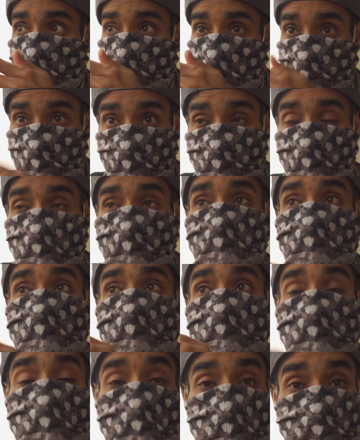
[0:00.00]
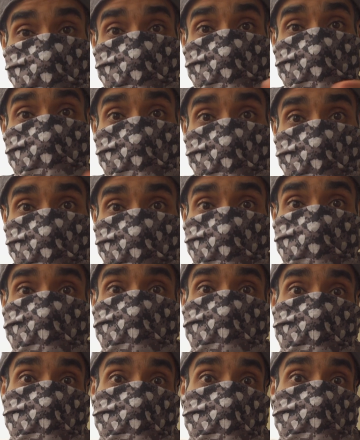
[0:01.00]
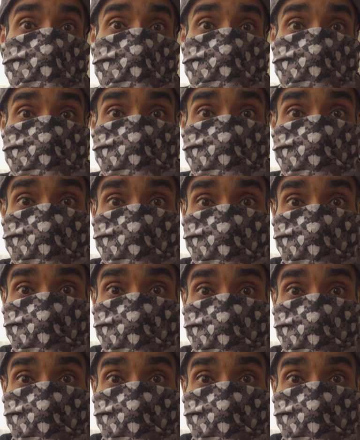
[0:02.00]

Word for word: the narration of Hafs and Asim from the past. I don't know